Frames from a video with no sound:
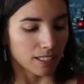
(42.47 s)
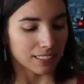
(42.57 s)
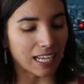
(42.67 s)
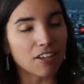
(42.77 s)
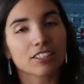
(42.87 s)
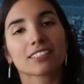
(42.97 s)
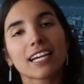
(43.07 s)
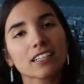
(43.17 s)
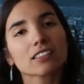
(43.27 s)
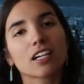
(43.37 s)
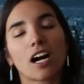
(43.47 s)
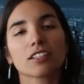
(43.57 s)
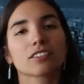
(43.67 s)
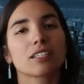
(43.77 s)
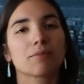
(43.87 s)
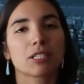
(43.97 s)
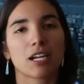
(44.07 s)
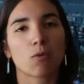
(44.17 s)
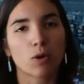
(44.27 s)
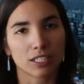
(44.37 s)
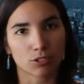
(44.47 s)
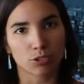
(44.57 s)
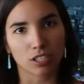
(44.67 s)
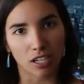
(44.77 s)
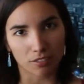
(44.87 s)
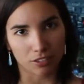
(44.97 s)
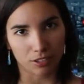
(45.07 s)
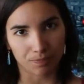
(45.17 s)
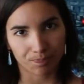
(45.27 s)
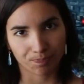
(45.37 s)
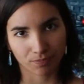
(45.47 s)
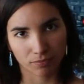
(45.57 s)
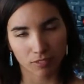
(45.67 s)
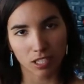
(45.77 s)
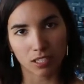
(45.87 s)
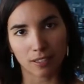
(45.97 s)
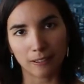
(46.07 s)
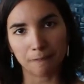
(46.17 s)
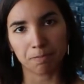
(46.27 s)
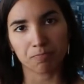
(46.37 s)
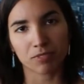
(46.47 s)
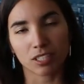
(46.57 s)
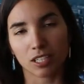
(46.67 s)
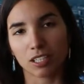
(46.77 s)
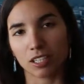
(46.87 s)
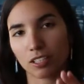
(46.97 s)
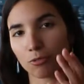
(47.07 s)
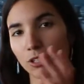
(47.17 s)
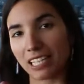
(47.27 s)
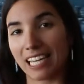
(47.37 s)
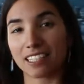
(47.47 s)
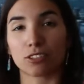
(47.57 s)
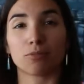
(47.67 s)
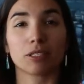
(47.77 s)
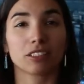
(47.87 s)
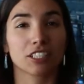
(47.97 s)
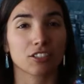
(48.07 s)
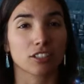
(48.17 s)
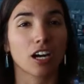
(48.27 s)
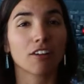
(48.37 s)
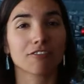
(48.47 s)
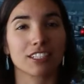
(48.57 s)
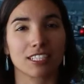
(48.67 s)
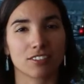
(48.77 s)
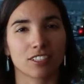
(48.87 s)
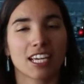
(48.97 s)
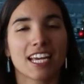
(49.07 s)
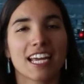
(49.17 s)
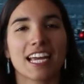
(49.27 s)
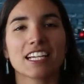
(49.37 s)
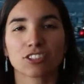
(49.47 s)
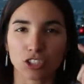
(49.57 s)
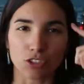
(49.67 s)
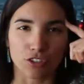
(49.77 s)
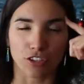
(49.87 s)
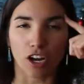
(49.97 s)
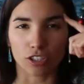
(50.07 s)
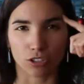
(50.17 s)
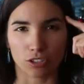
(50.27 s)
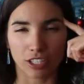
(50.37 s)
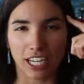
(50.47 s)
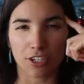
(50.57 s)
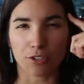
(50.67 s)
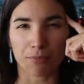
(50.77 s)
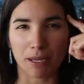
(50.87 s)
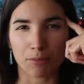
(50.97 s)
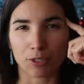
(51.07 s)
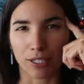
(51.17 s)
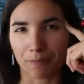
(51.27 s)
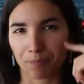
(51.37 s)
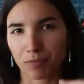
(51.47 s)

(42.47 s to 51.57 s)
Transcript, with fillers: Now, the second concept that I wanted to cover um, related to building your confidence is your thoughts, okay? Your memory.